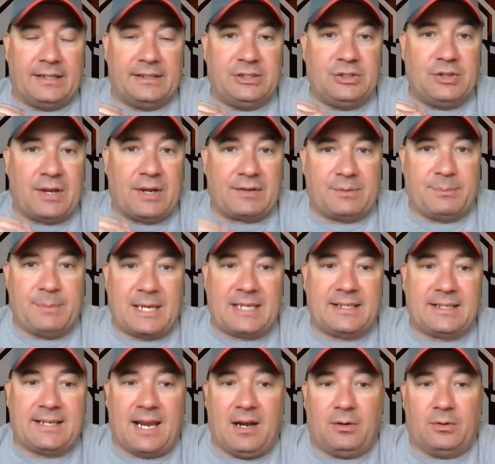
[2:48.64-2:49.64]
you have to make
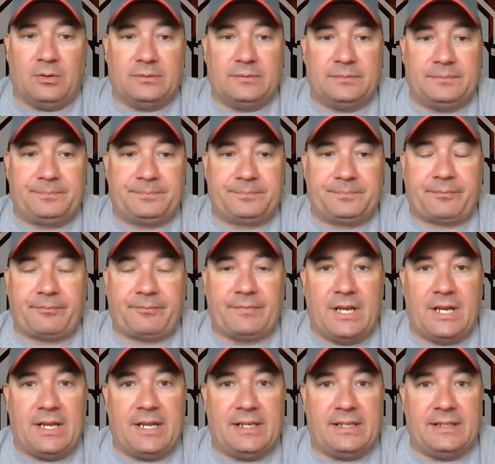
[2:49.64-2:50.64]
it count.
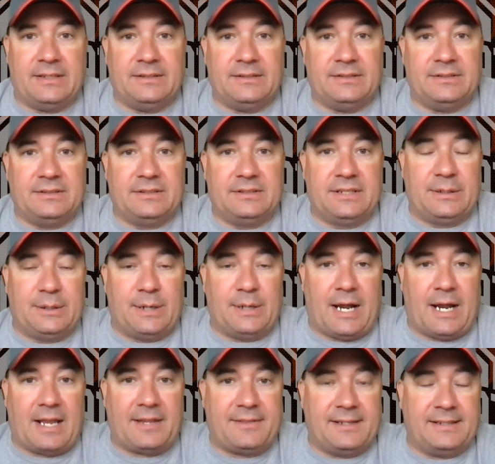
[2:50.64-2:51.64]
And
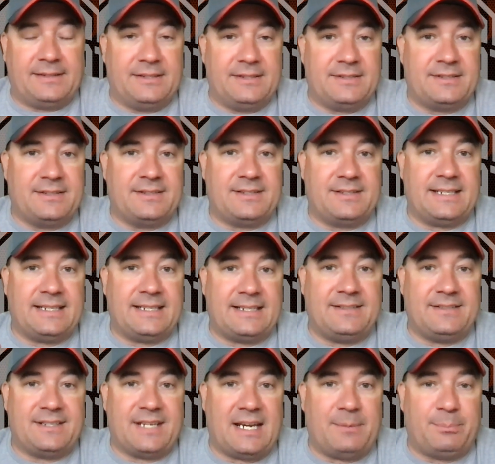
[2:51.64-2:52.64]
I think this is an
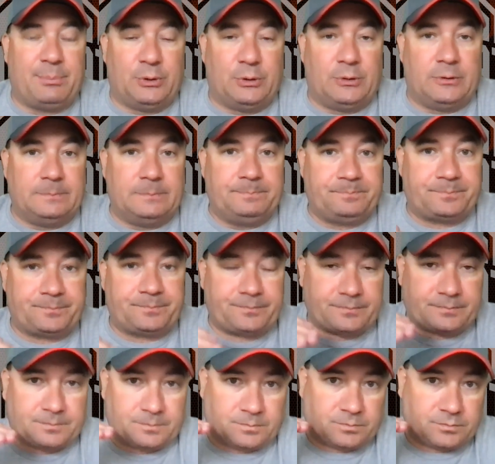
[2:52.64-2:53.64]
example
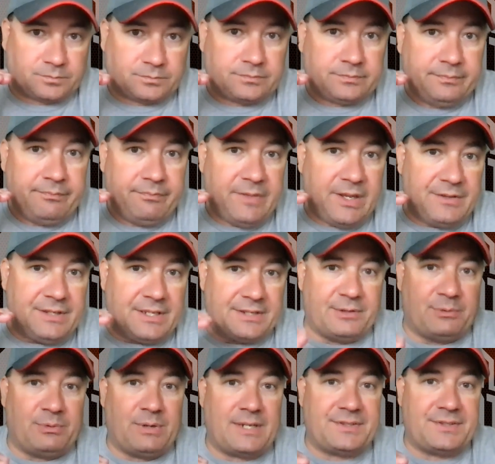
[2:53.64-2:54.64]
that
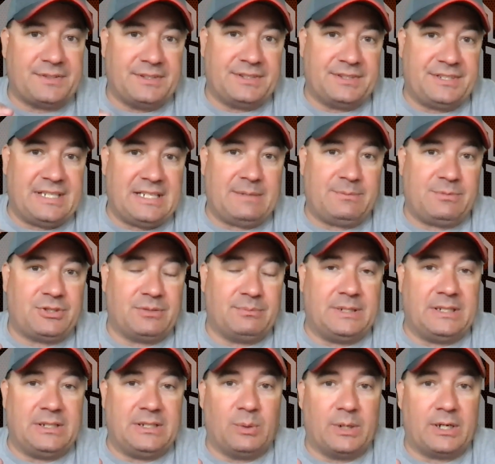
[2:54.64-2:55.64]
the rest of the team should
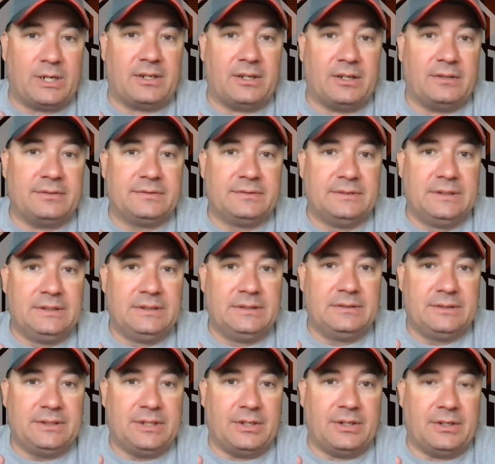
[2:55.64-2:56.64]
be aware of,
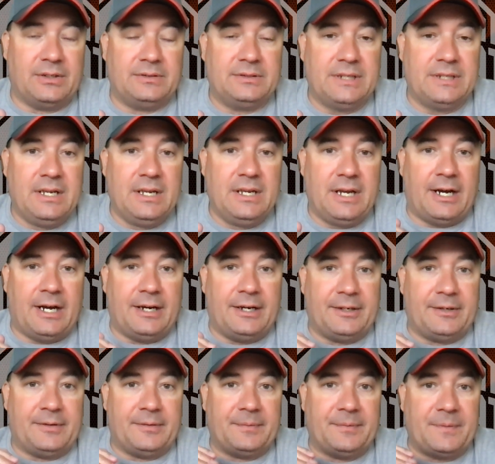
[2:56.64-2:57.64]
you know,
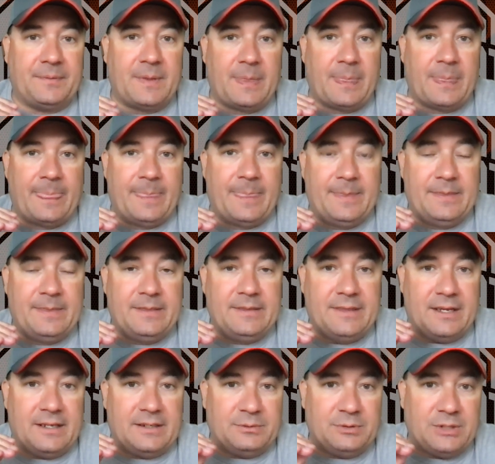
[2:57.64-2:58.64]

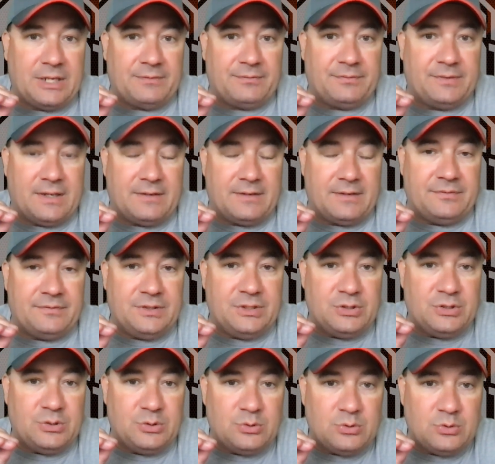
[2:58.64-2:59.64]
that if
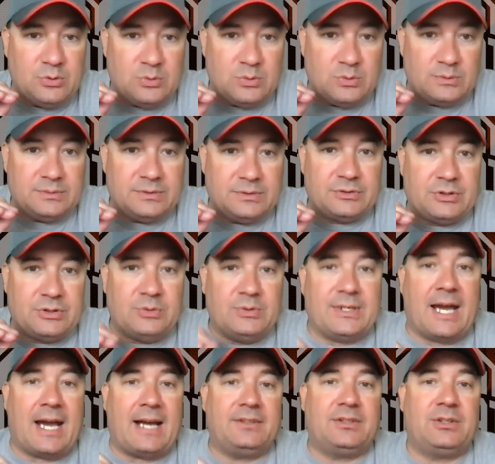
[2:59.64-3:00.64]
you do
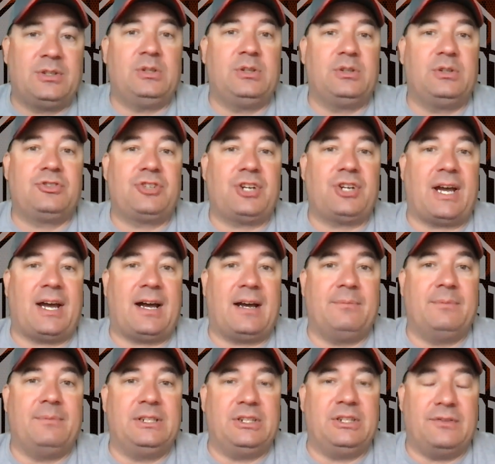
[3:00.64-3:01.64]
not do your
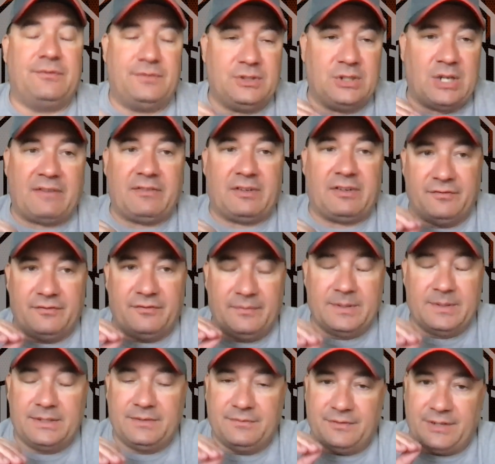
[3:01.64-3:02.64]
job, if you have a
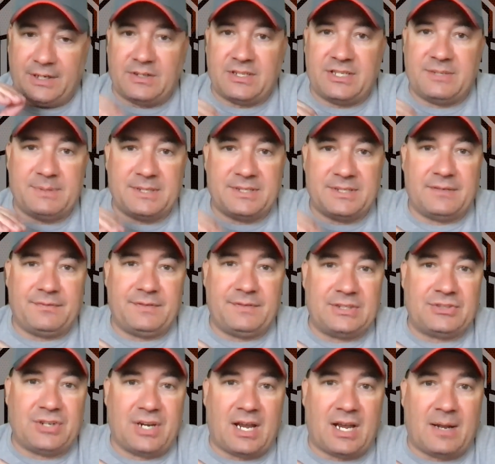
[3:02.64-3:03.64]
very
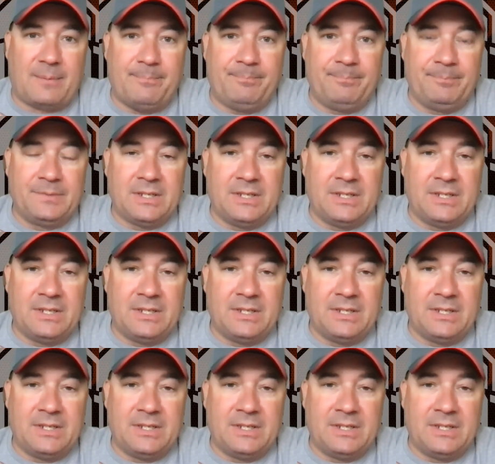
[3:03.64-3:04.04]
specific job,